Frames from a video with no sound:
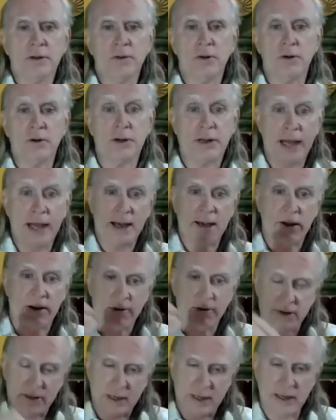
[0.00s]
They're
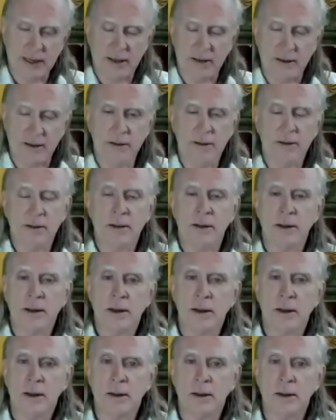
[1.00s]
down and in,
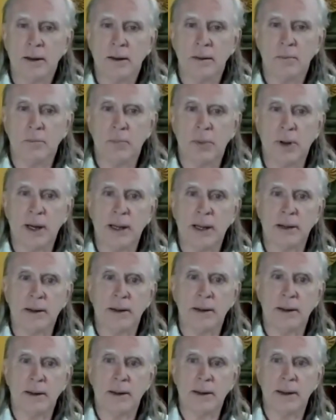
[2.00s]
but